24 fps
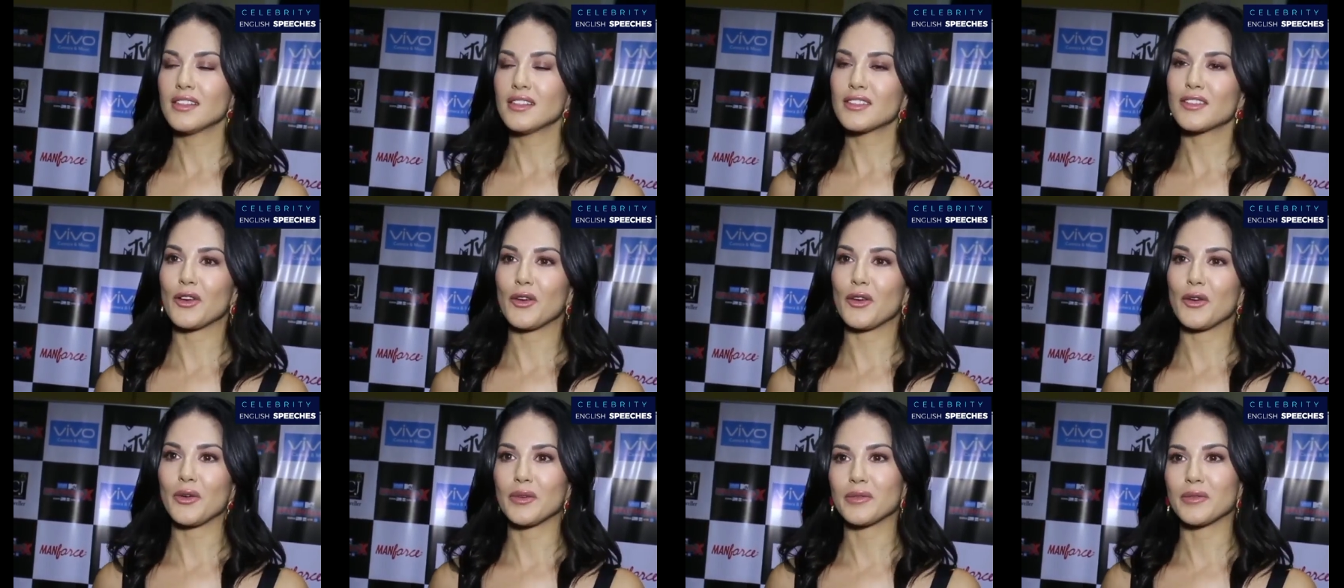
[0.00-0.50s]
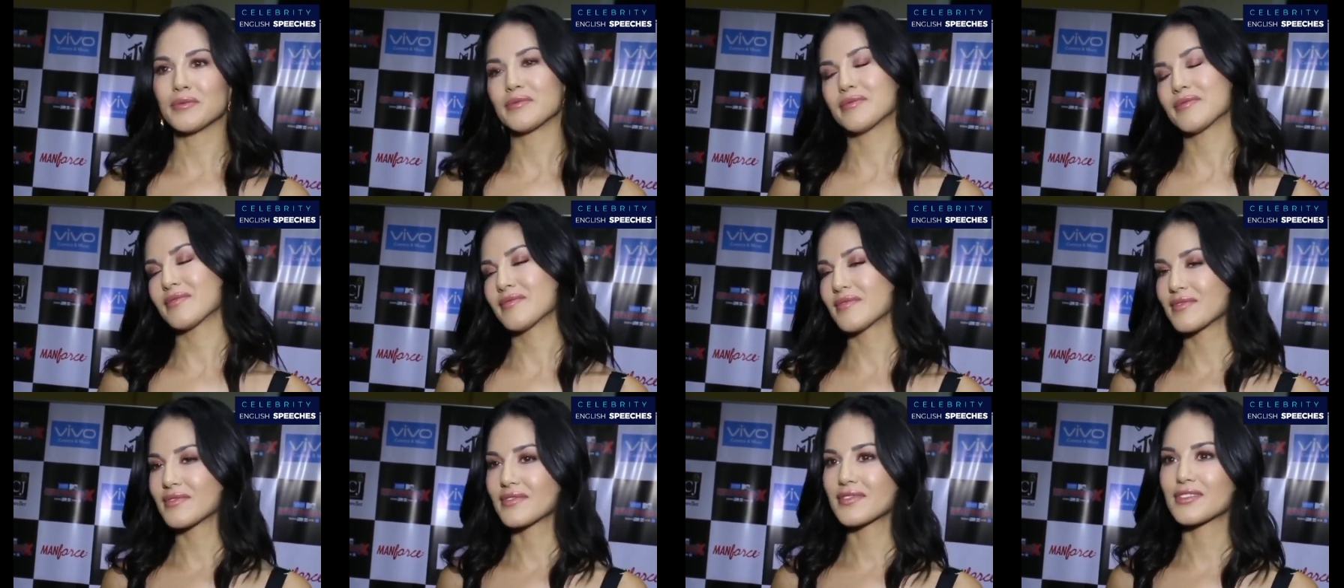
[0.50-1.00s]
So
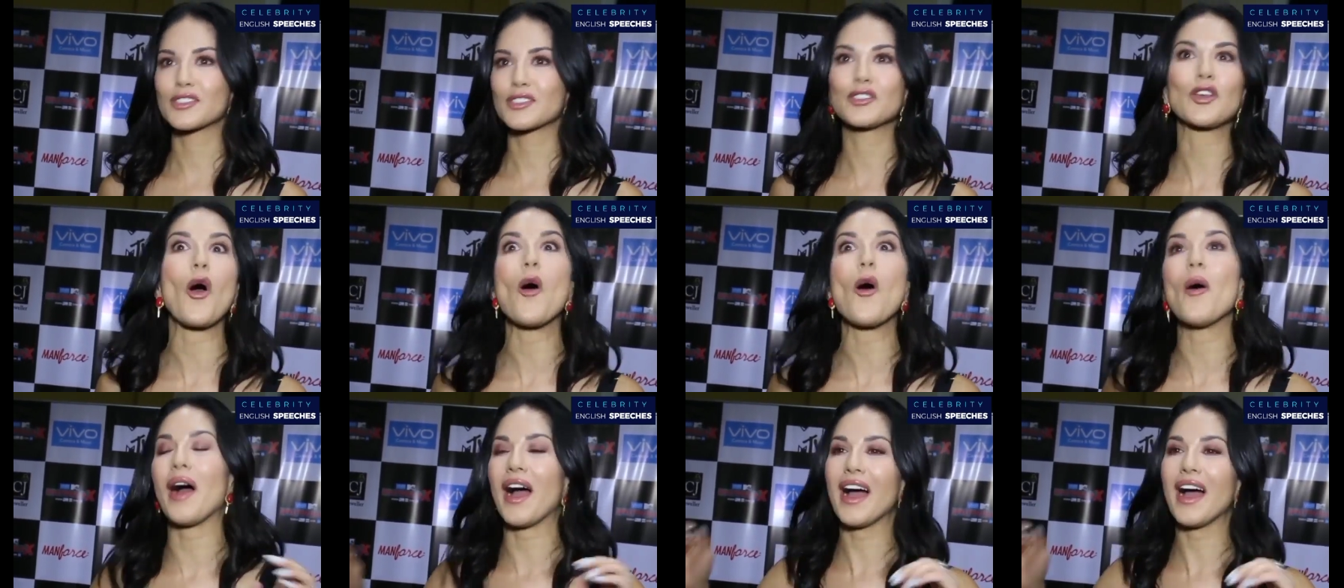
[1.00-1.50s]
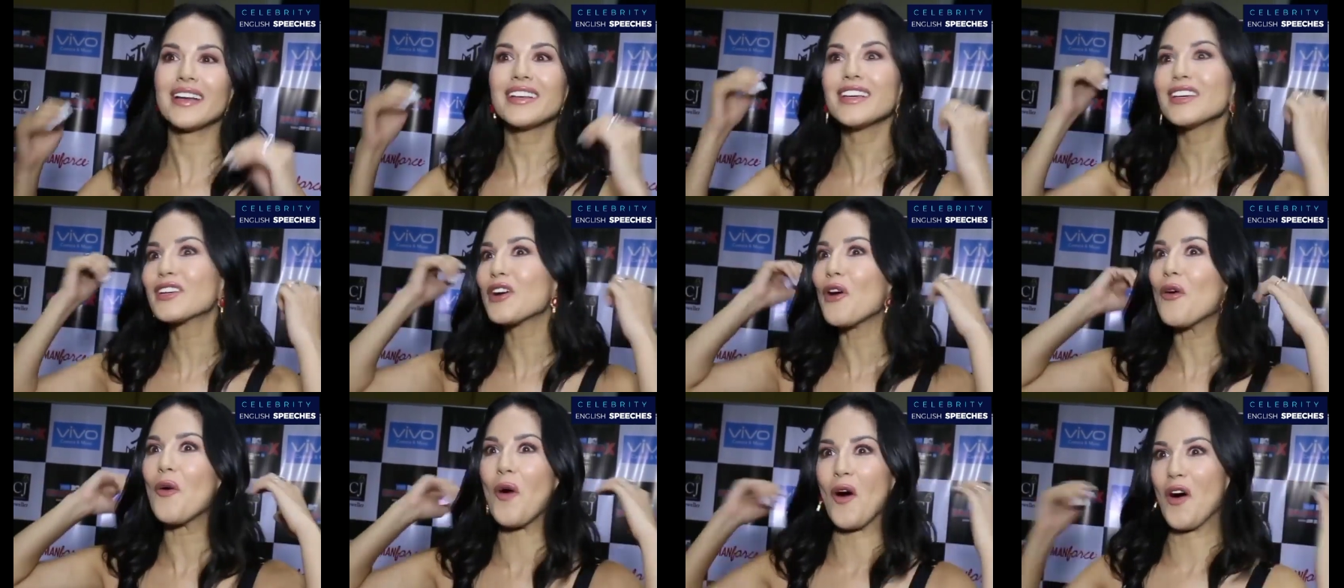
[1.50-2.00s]
so I
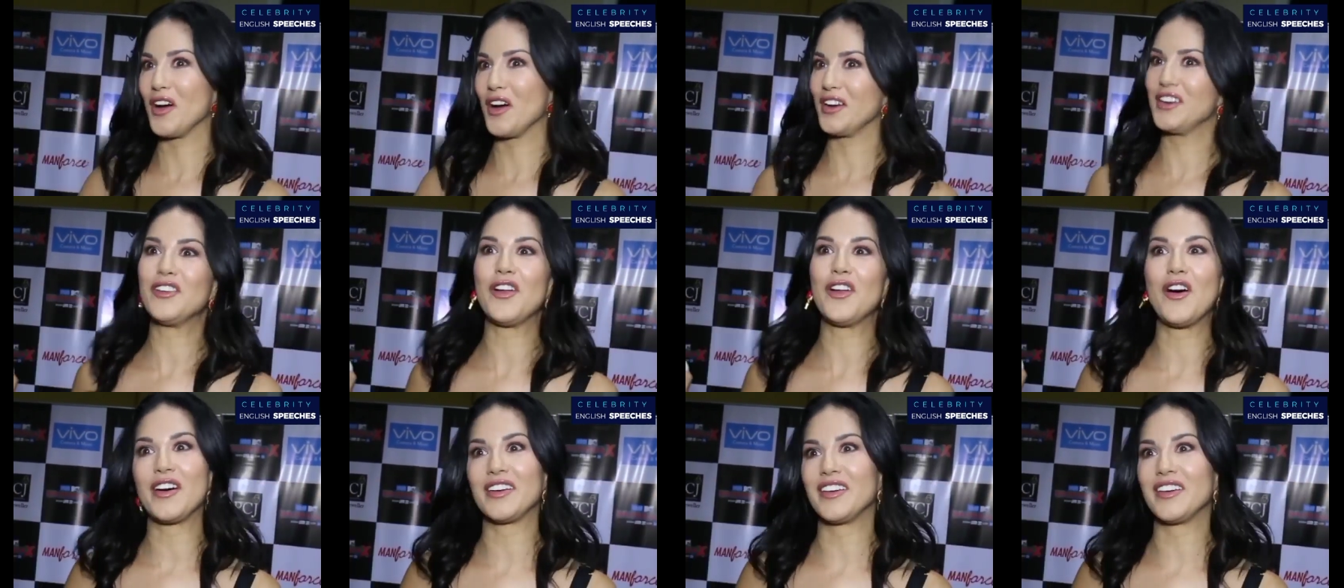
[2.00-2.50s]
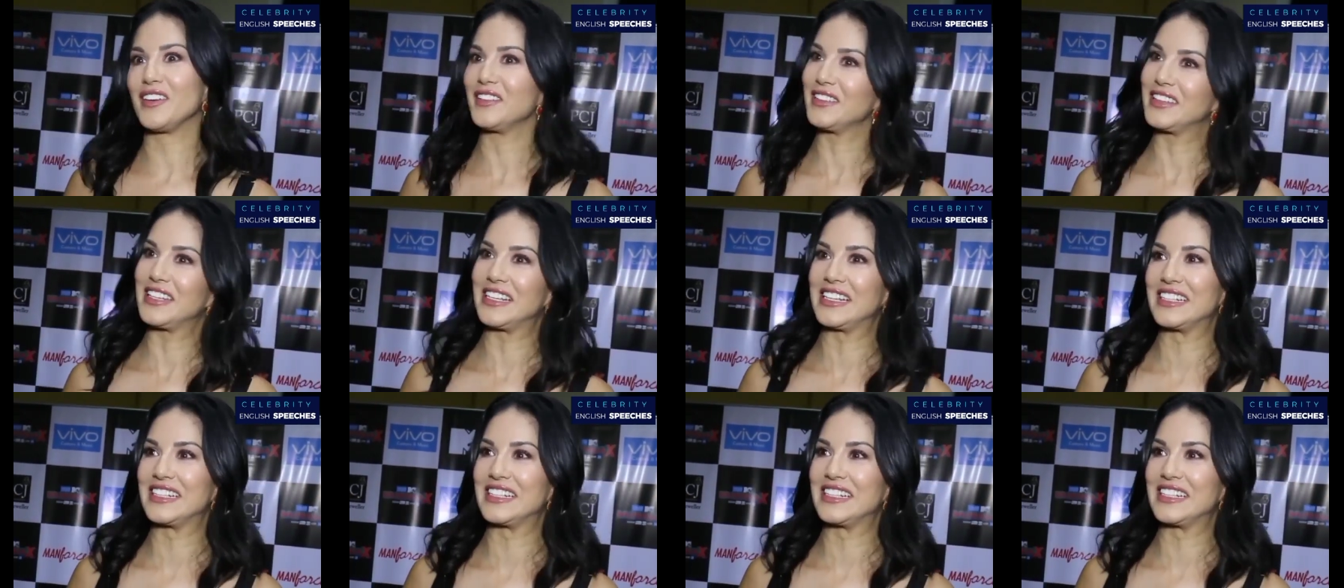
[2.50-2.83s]
could go on and on on